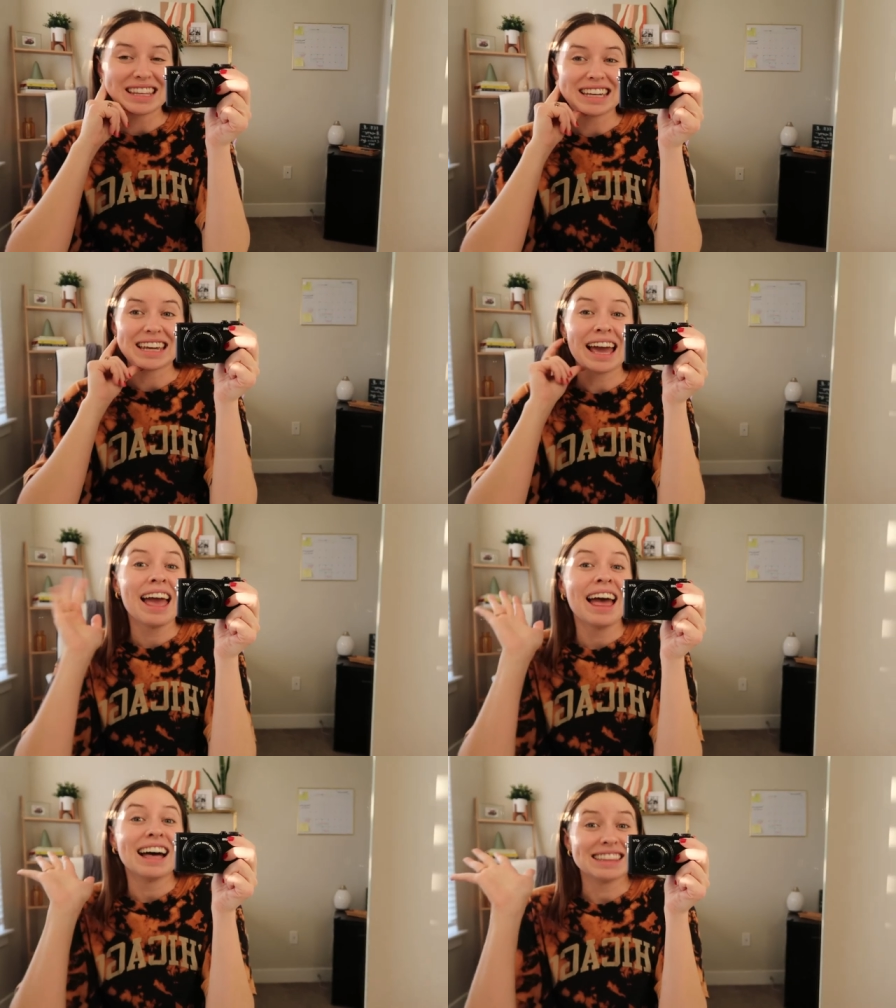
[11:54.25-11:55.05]
the
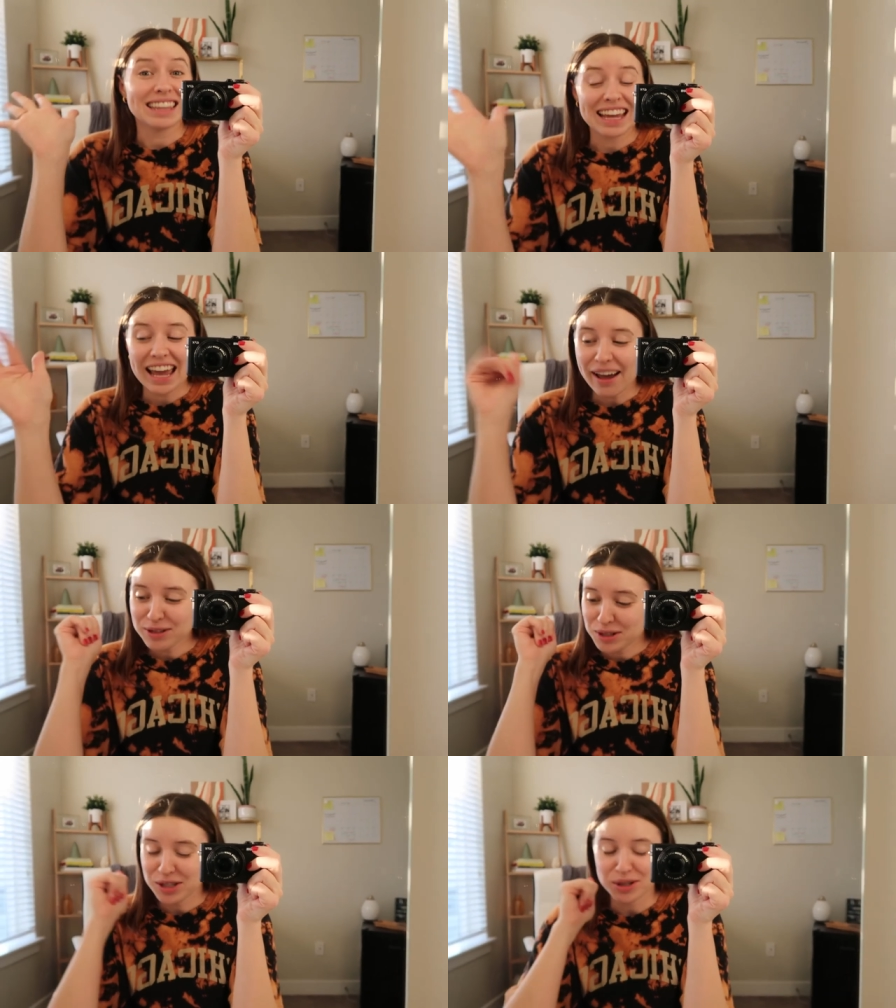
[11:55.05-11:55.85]
late
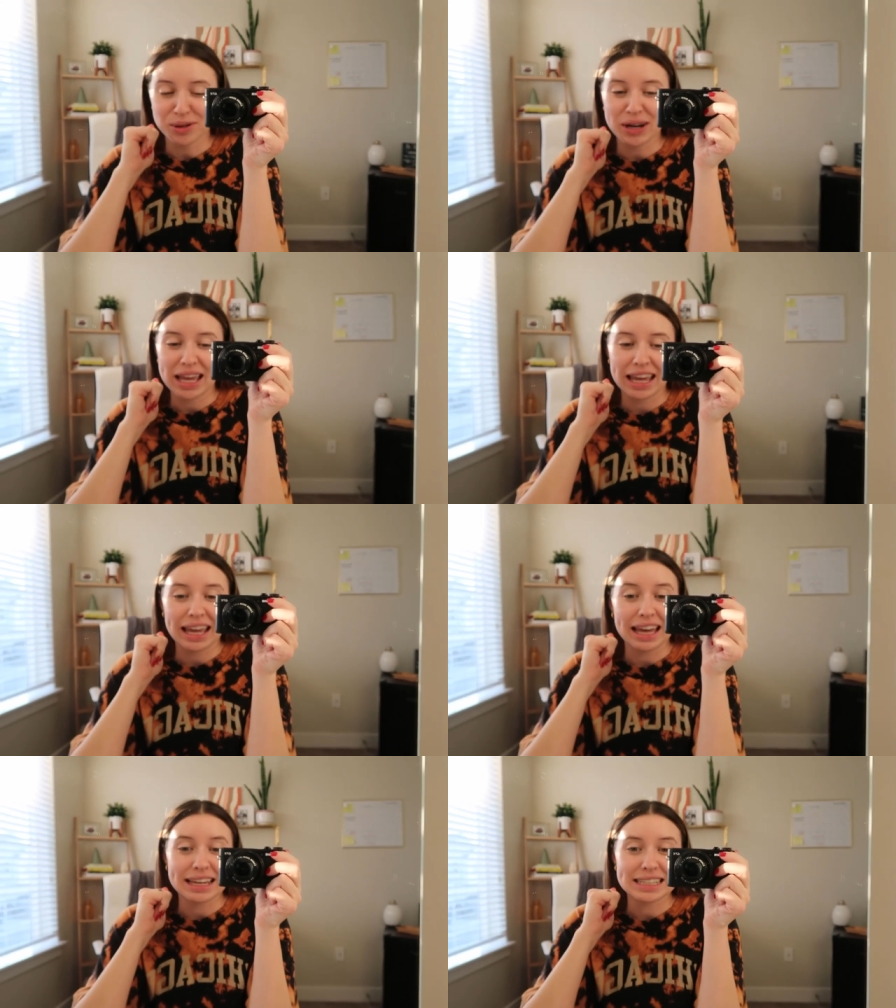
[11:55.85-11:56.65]
afternoon
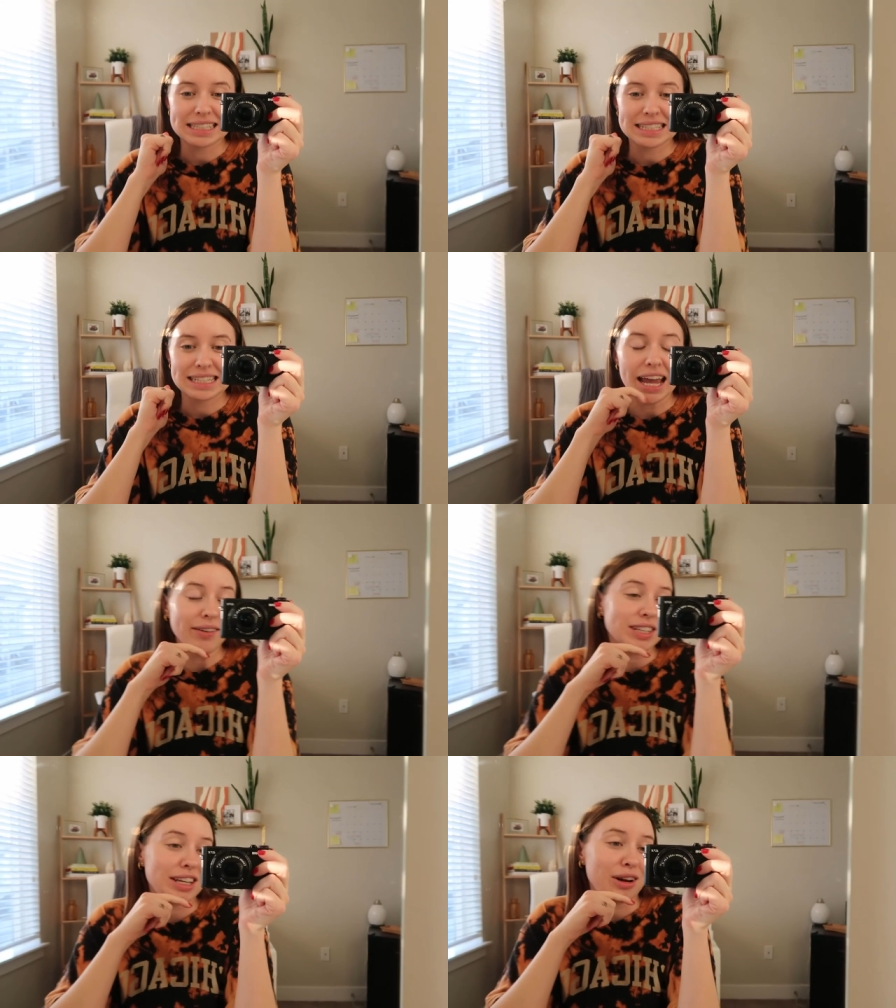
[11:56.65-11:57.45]
and I
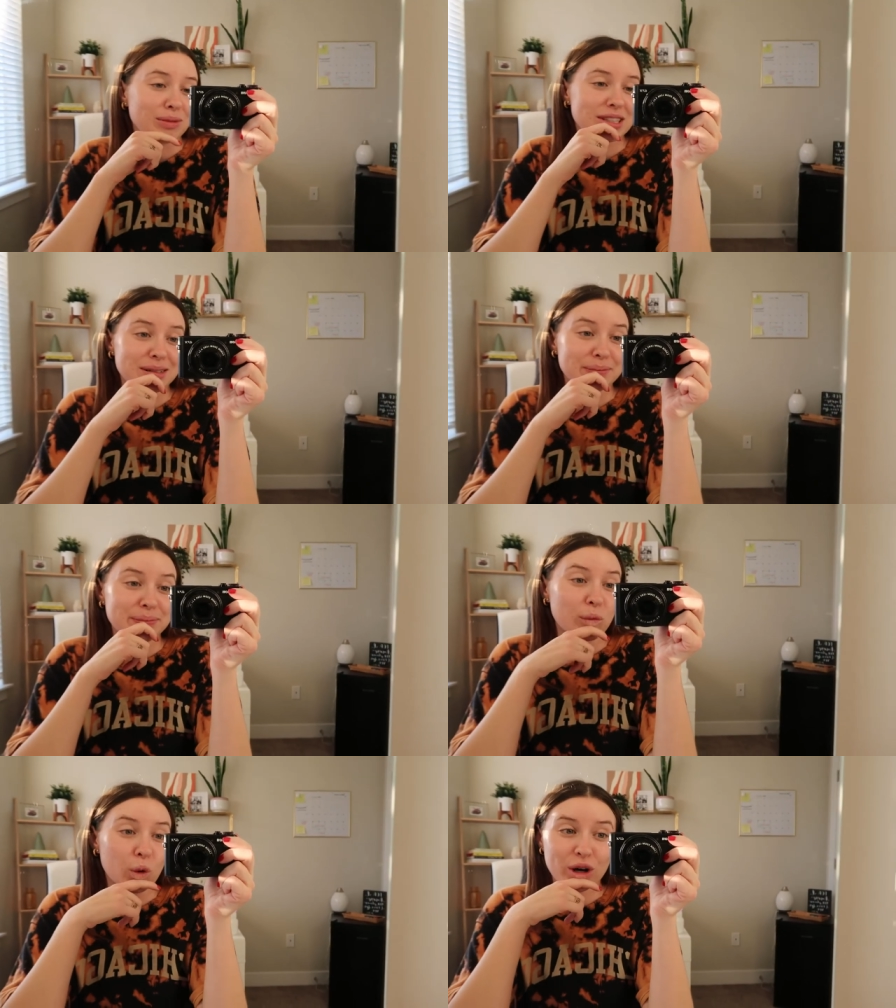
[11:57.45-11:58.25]
have to get on with
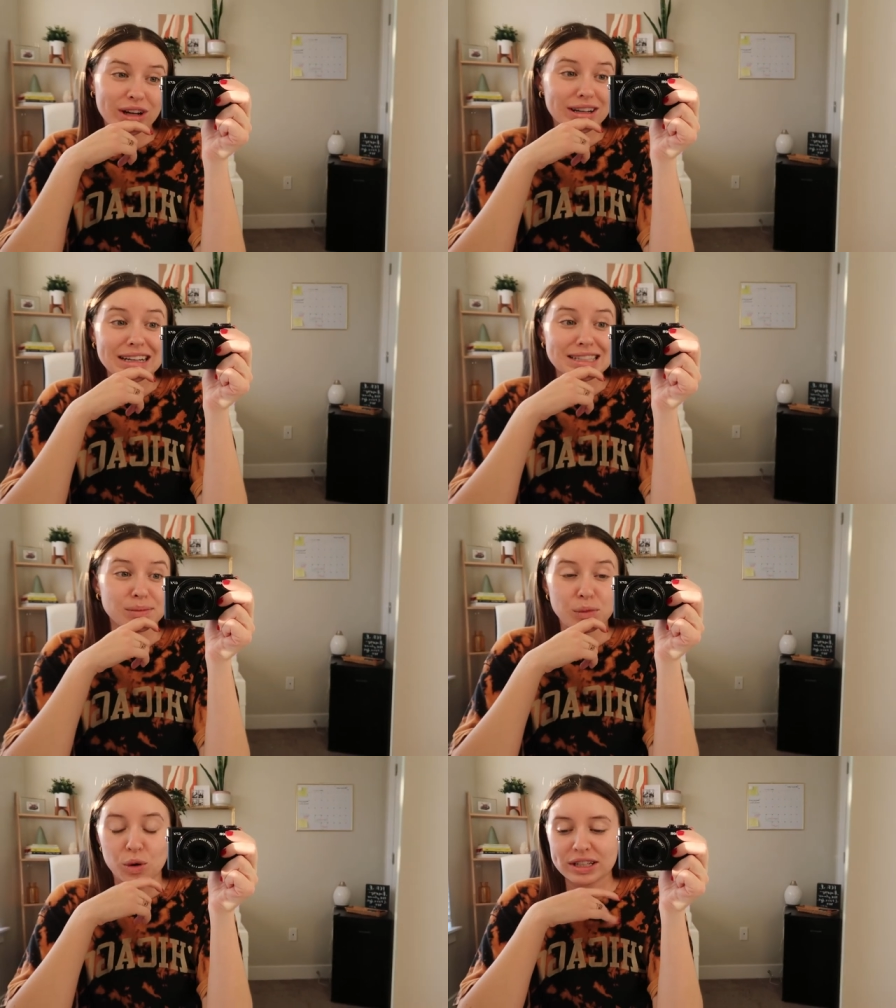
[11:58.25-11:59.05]
some work at
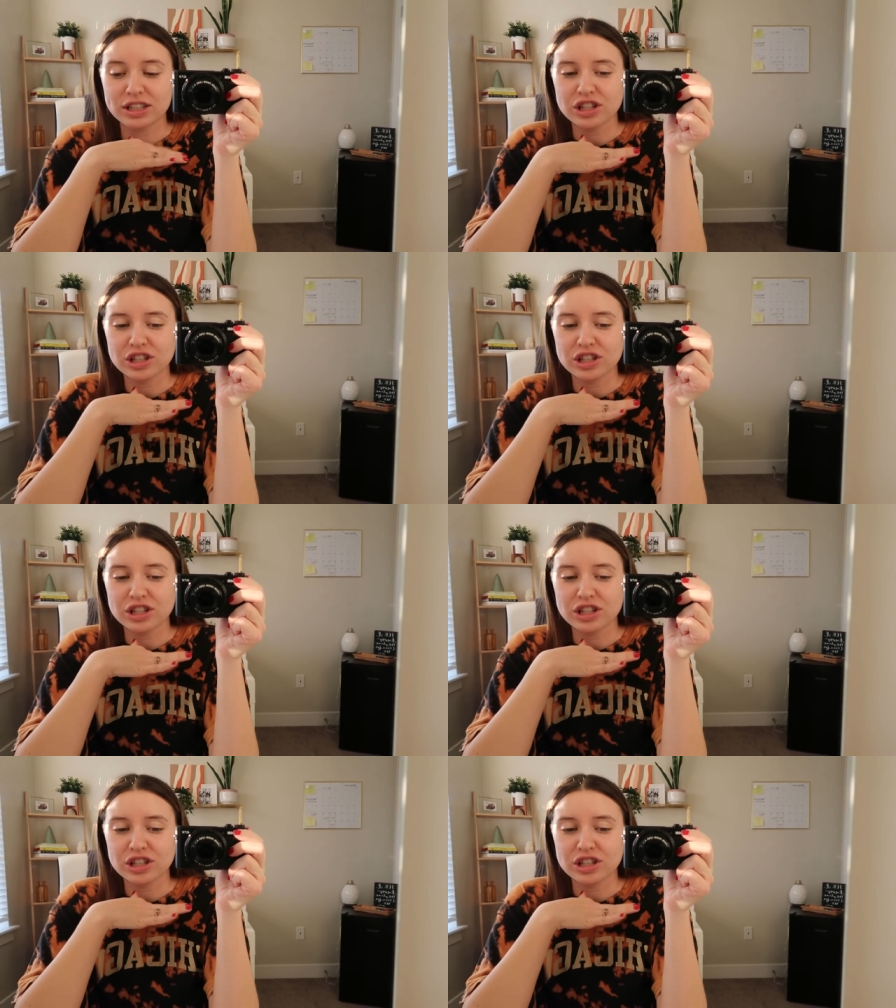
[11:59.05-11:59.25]
some point.